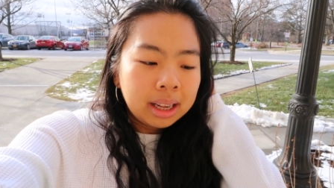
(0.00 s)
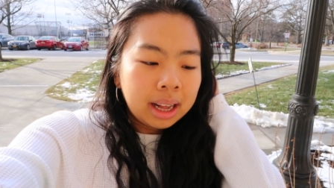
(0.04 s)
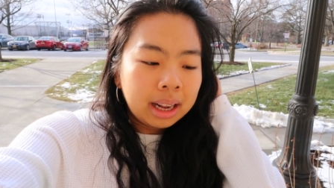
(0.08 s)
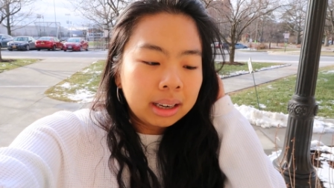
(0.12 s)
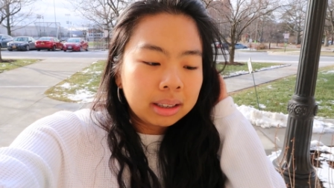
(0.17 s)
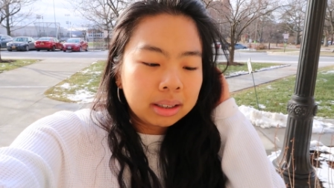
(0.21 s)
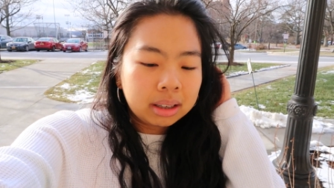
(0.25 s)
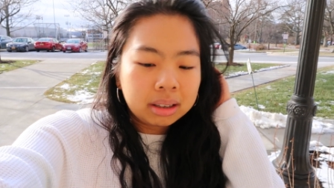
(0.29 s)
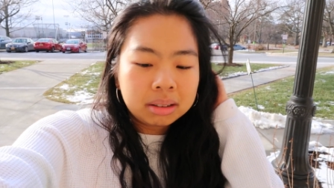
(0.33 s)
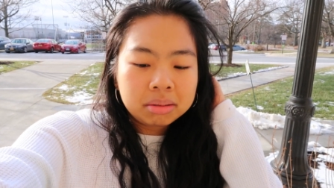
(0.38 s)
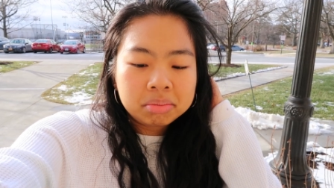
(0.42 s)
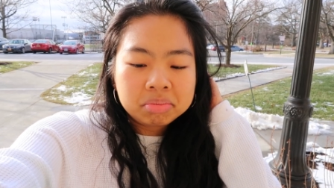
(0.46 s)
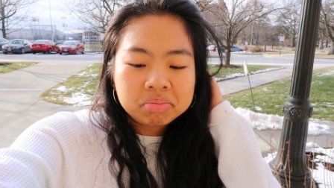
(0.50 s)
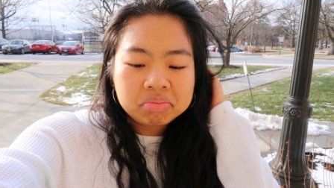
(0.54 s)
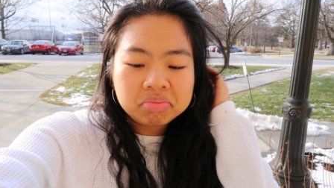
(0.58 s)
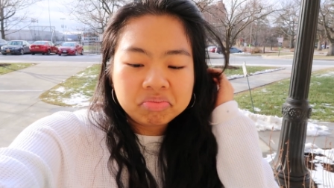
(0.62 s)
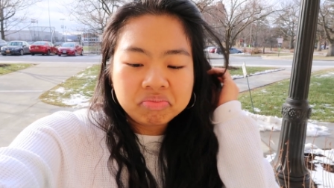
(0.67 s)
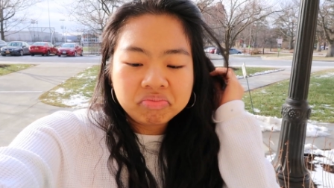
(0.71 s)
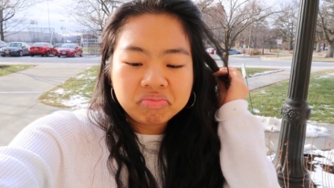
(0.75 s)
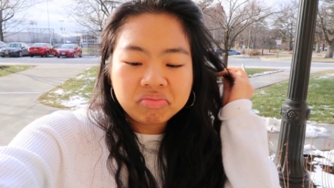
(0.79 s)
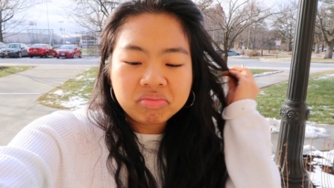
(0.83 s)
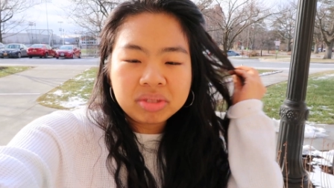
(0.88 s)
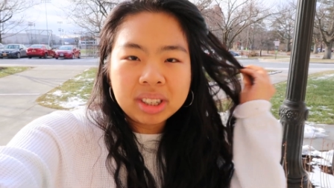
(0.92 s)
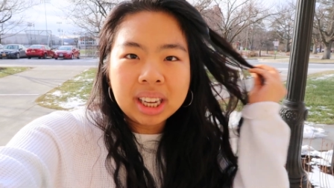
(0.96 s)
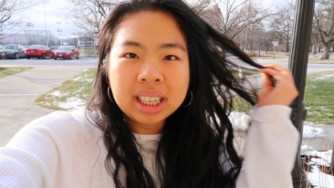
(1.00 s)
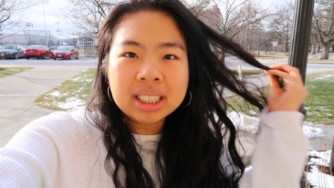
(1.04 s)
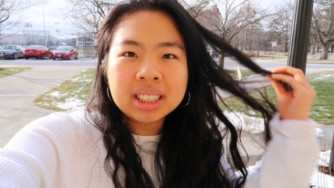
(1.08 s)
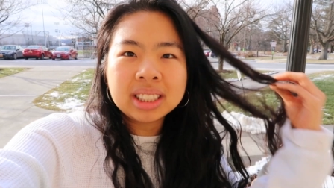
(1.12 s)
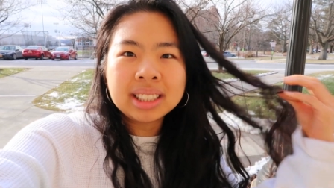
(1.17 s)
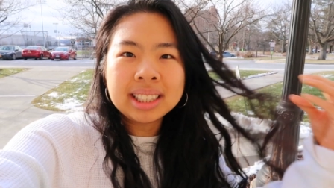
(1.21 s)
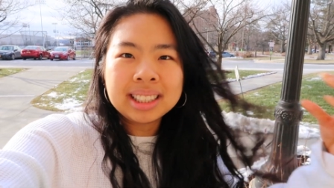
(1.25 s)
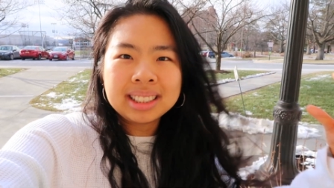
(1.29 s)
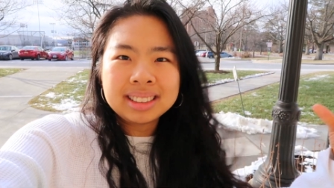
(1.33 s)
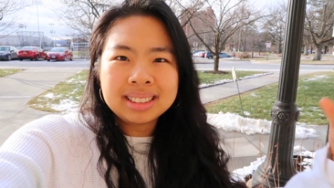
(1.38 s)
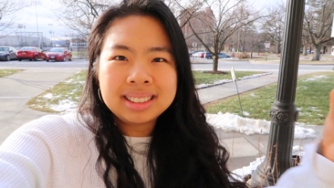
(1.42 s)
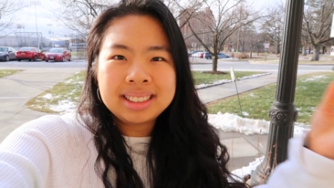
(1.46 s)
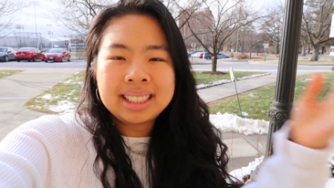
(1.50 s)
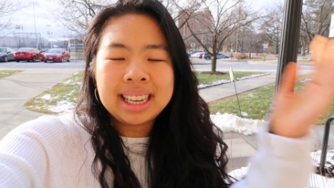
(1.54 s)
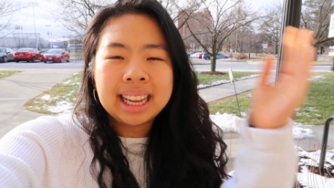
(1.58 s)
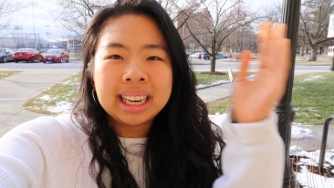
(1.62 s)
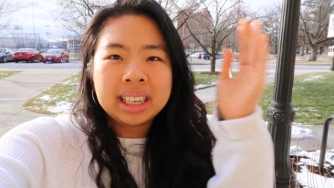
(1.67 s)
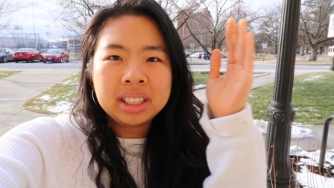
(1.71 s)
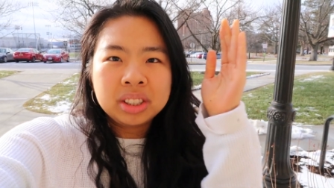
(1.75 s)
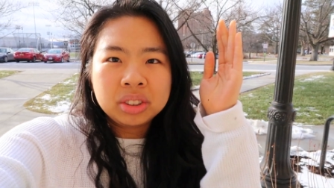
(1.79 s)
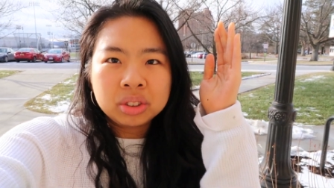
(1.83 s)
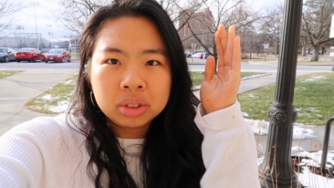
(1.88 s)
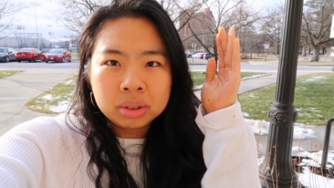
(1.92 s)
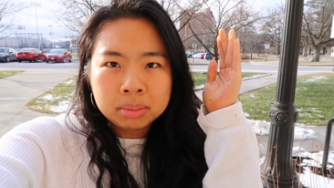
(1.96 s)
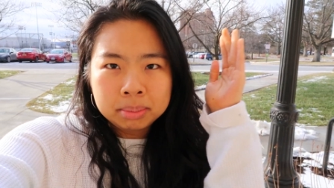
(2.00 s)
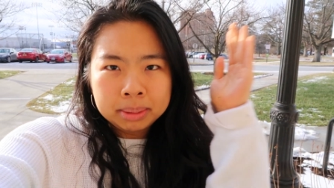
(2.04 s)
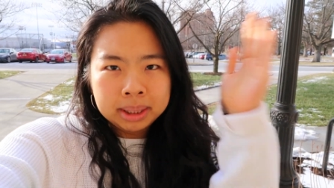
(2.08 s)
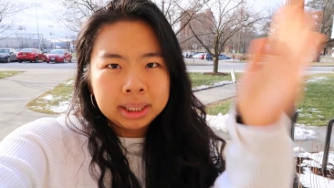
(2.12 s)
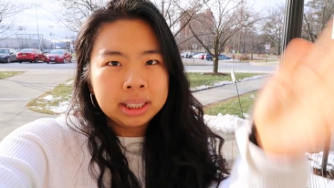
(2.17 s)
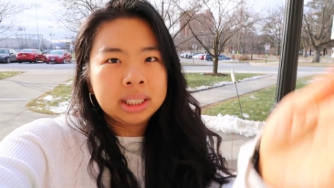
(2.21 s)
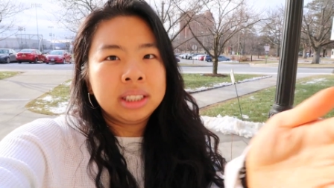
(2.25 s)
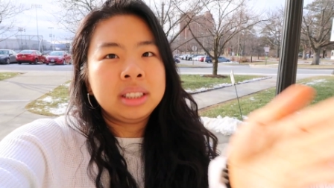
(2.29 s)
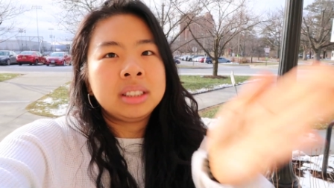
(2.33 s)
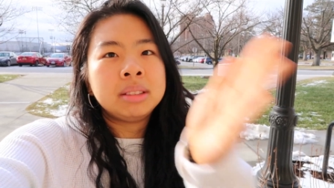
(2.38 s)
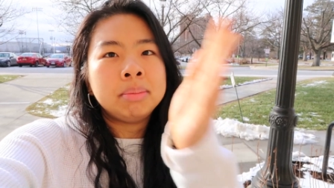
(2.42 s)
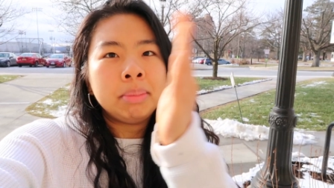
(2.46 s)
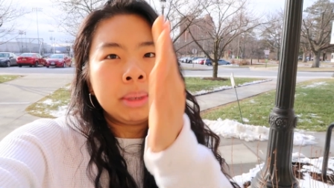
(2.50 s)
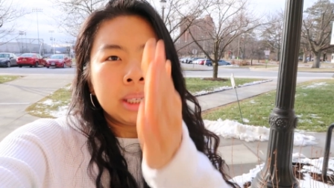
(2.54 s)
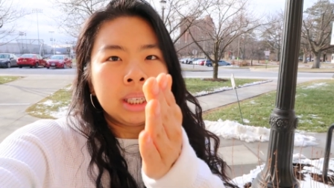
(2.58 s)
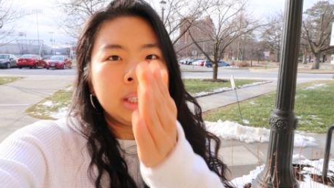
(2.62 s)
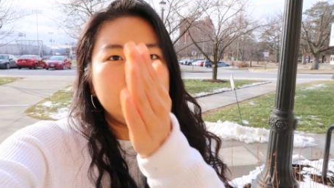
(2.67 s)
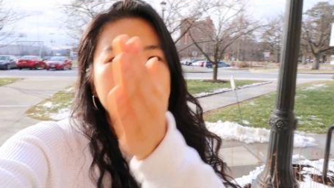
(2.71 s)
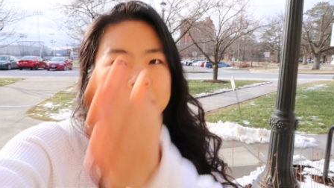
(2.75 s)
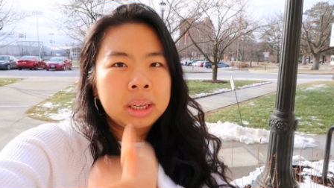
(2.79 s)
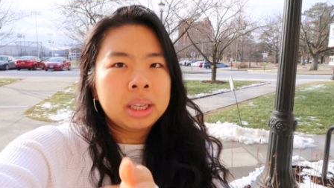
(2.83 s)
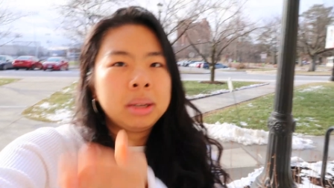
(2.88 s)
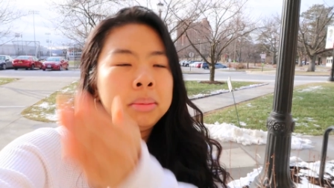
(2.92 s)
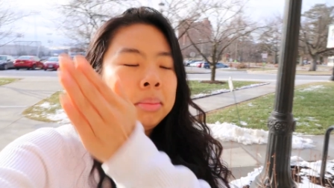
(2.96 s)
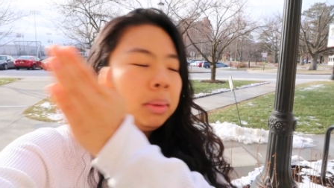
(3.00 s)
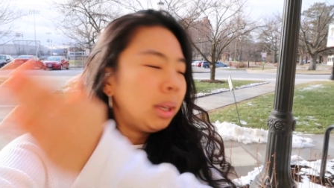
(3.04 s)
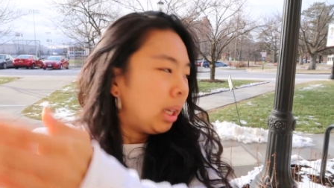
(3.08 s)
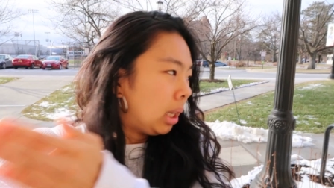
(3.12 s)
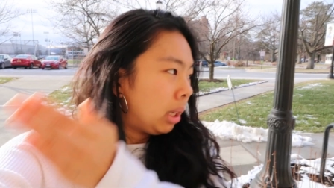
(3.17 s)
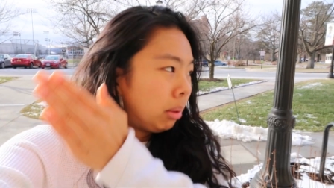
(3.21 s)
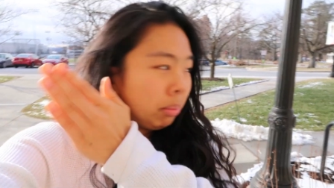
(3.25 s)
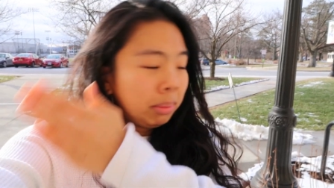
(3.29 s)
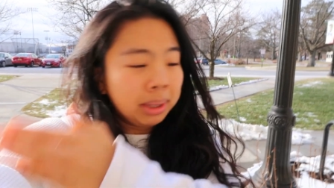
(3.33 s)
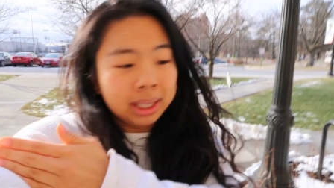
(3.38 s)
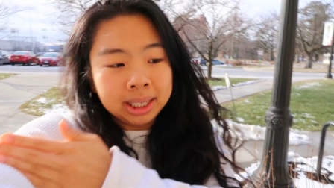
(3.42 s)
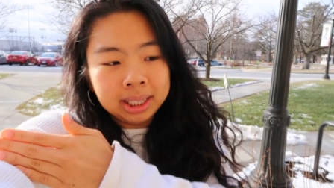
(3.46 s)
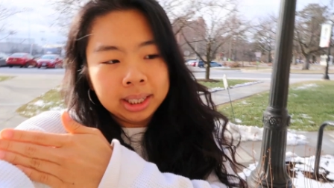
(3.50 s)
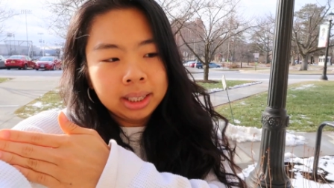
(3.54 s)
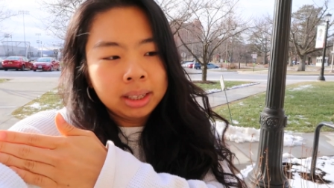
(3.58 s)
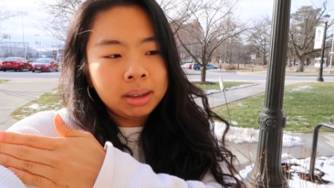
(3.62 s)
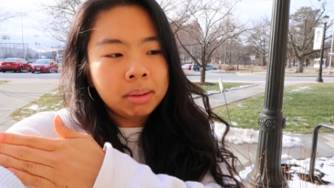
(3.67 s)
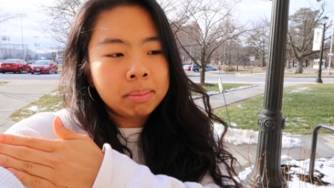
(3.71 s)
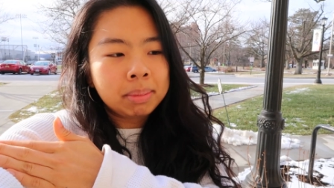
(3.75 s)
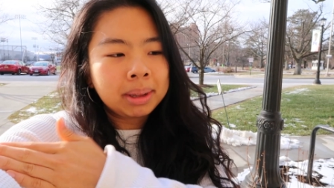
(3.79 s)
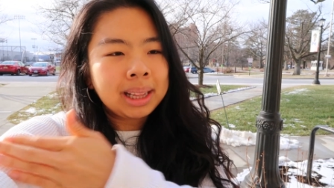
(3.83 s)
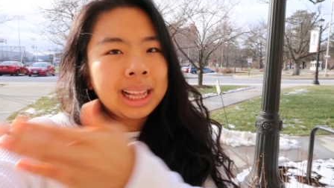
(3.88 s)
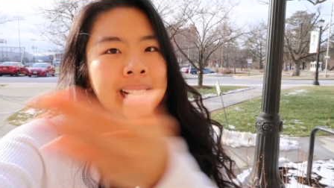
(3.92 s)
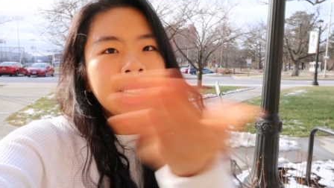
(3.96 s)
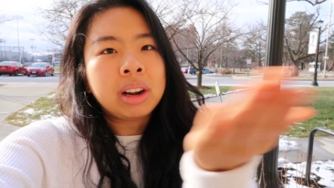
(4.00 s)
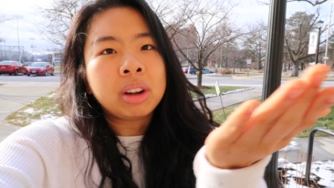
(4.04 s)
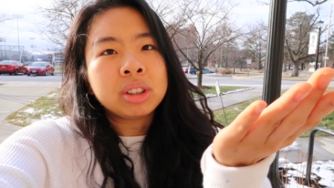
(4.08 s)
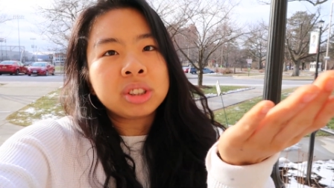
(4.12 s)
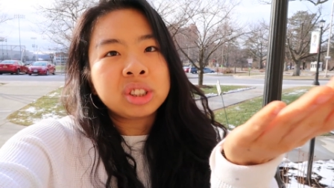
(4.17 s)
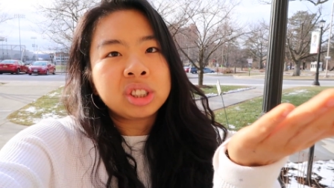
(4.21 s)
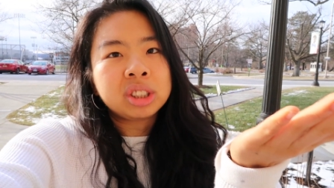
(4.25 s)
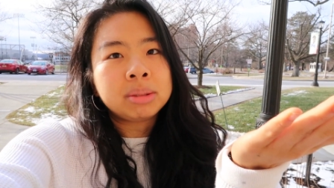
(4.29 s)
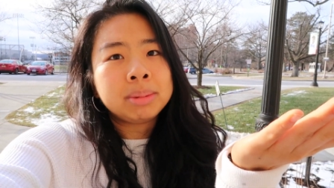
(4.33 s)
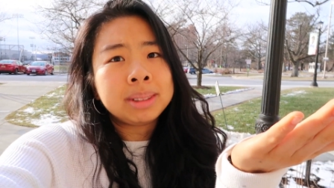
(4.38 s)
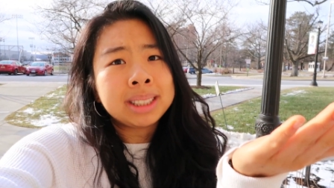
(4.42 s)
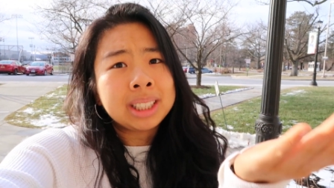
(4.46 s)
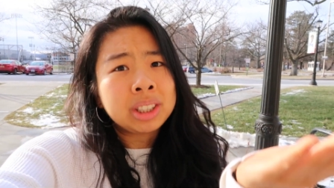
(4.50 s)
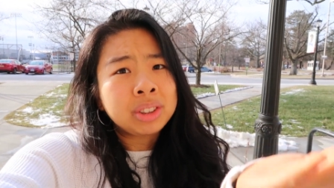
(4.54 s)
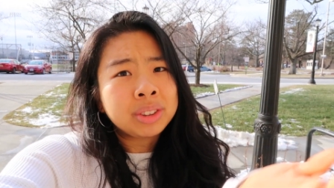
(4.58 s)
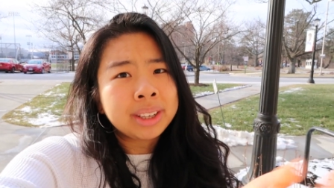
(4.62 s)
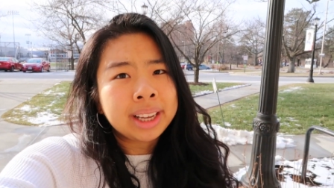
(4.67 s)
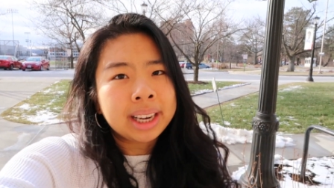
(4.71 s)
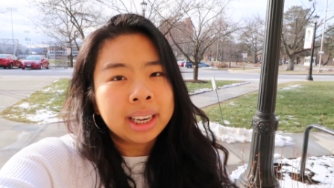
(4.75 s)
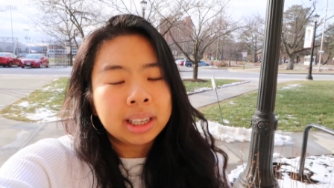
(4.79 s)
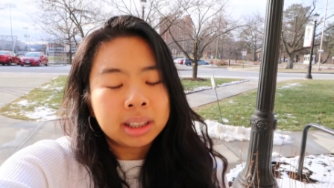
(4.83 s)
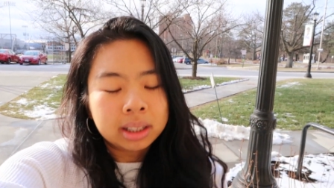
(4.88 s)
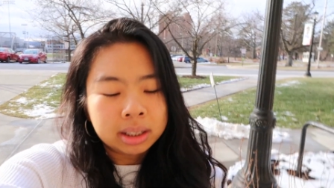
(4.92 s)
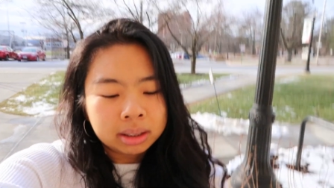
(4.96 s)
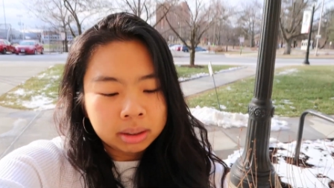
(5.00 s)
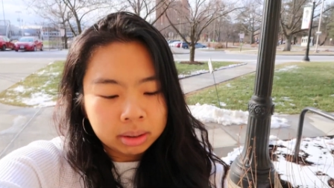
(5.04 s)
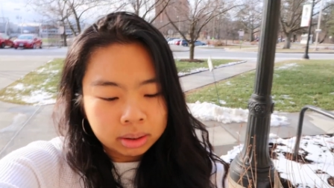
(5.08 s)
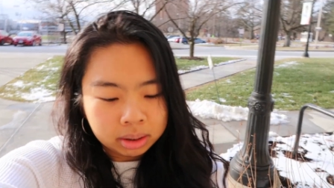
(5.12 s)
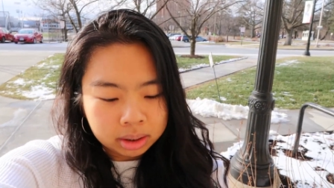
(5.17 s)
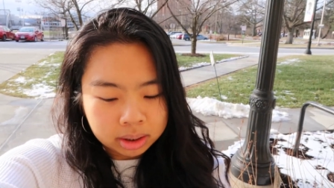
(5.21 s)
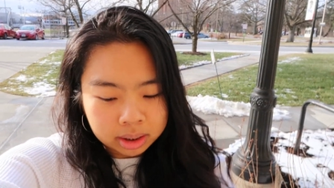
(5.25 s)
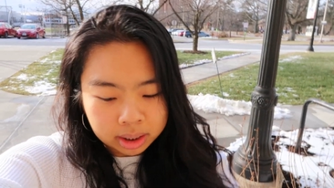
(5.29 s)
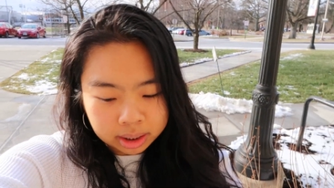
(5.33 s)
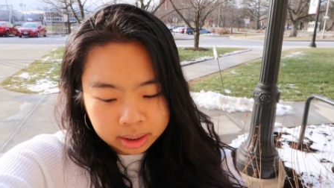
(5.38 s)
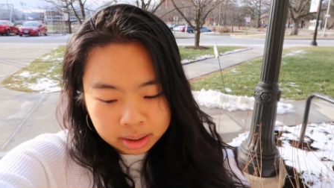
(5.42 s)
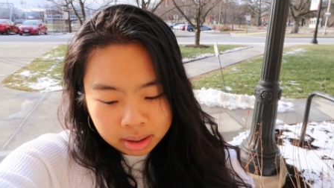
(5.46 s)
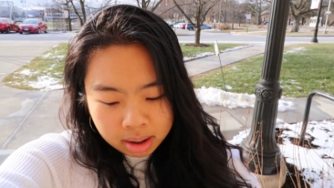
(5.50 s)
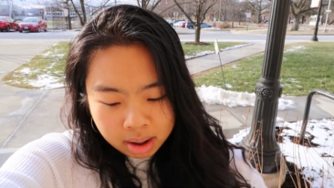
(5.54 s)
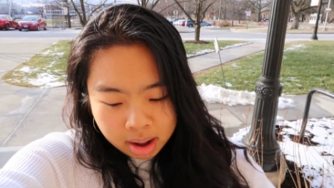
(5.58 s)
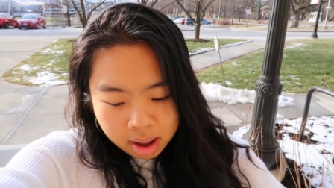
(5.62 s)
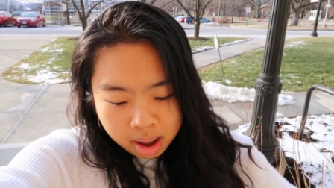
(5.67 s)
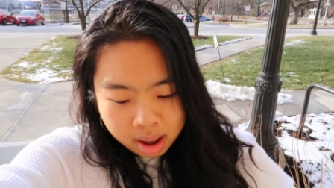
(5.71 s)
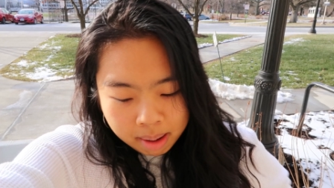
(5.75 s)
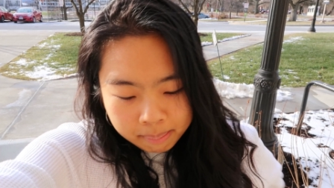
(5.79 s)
I don't know, I just like getting through meetings, meeting, but that also just means I don't get anything done.